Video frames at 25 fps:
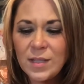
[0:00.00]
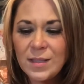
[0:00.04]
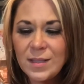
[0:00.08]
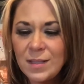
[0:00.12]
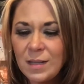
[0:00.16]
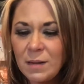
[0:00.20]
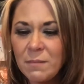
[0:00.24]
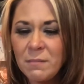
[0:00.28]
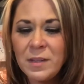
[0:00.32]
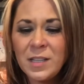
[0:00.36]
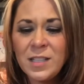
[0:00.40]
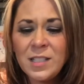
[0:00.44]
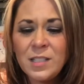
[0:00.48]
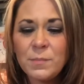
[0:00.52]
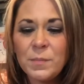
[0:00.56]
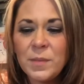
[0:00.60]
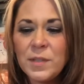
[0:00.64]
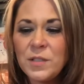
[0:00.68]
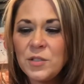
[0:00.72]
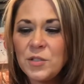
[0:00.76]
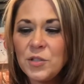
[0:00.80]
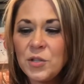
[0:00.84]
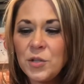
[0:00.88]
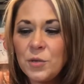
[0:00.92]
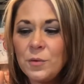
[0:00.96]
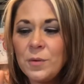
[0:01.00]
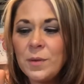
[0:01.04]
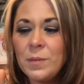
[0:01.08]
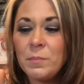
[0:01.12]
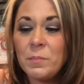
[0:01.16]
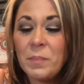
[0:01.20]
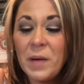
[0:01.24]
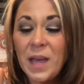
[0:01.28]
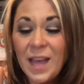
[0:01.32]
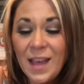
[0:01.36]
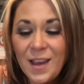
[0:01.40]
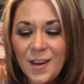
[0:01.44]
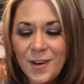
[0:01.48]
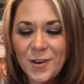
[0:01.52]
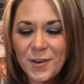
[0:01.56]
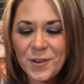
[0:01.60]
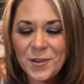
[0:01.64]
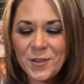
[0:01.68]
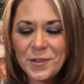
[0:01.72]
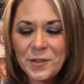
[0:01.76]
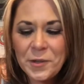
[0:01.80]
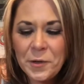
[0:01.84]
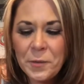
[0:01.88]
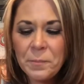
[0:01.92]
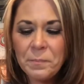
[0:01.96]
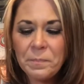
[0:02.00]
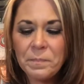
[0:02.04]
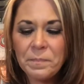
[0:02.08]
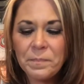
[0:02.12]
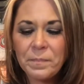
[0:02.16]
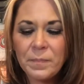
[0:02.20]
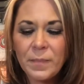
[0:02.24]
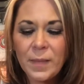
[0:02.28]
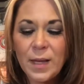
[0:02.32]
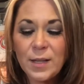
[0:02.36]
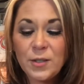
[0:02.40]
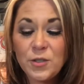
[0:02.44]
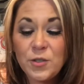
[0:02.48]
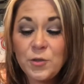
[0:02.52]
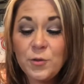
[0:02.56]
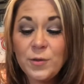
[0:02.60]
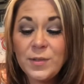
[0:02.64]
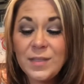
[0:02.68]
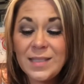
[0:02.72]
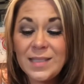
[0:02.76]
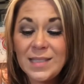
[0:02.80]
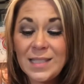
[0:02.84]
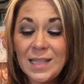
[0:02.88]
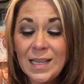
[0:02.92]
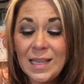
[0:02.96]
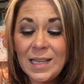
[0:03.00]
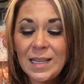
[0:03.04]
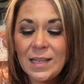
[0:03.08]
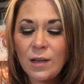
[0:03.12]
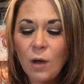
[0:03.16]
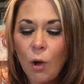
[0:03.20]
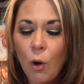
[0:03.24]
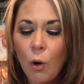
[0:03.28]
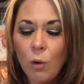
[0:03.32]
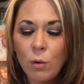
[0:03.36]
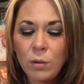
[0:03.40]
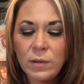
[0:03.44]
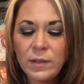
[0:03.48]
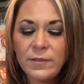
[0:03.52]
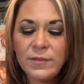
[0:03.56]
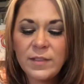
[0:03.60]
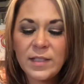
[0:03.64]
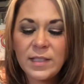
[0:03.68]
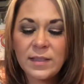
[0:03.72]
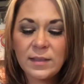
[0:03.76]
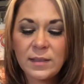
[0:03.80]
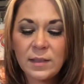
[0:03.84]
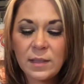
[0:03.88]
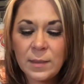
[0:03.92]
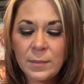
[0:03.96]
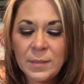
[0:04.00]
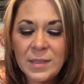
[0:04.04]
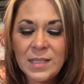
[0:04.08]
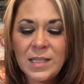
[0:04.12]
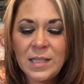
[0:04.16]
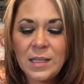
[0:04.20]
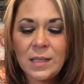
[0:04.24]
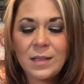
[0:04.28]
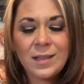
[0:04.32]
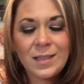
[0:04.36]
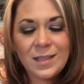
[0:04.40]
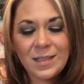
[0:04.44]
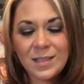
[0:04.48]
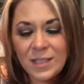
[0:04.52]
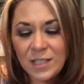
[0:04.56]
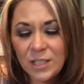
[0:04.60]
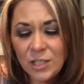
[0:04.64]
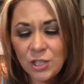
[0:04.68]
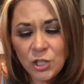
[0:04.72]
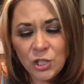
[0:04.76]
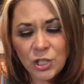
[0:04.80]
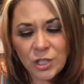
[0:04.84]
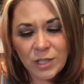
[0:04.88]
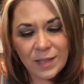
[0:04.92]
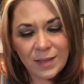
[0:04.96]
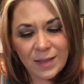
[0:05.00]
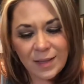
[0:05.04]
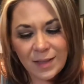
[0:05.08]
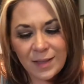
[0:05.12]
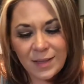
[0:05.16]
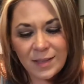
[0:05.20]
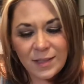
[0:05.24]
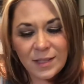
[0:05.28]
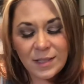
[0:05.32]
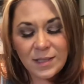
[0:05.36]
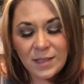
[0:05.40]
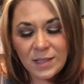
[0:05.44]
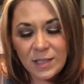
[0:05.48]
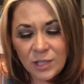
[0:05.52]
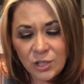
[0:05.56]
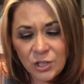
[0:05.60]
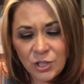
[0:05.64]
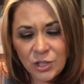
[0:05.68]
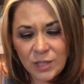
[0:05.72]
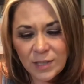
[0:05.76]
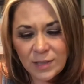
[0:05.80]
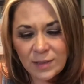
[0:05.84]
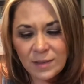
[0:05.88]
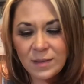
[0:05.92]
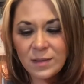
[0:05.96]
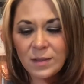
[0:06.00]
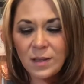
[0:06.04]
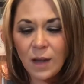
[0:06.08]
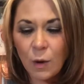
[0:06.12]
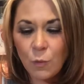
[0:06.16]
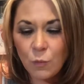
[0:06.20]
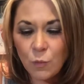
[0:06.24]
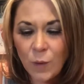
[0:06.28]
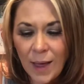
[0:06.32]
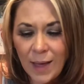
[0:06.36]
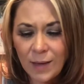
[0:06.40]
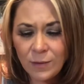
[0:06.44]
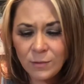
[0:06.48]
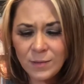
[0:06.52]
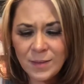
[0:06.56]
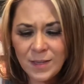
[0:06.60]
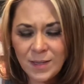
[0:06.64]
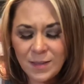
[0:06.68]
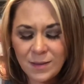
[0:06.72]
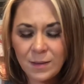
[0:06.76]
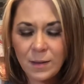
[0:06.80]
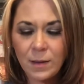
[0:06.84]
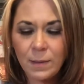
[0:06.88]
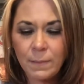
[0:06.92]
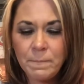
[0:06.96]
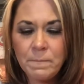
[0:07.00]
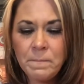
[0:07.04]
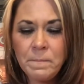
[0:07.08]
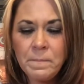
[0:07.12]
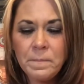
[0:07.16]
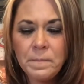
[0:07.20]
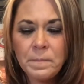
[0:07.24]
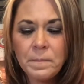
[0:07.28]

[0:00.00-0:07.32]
Somebody's been too impaired to see all of these limiting conditions around them.